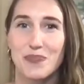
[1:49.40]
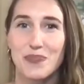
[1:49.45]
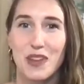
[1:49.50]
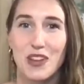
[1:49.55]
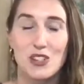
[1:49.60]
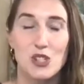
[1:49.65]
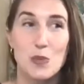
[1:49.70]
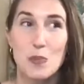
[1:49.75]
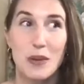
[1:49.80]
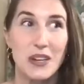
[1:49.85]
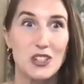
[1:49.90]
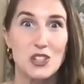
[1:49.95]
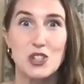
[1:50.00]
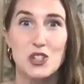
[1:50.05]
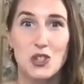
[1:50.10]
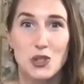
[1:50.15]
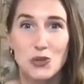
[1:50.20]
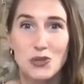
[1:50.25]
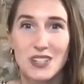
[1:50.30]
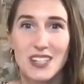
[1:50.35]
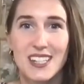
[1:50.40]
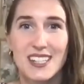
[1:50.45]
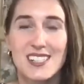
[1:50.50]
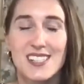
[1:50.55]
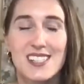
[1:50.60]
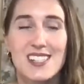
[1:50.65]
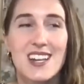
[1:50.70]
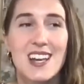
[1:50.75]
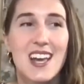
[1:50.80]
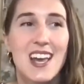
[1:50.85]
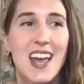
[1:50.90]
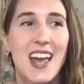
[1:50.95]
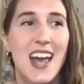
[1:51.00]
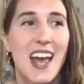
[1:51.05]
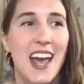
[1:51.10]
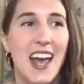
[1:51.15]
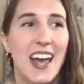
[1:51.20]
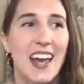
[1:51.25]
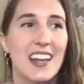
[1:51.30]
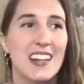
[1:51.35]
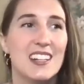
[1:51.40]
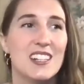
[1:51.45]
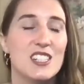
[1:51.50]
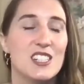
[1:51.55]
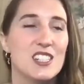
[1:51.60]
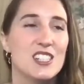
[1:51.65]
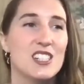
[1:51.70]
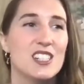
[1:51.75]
there's a big to-do list. And,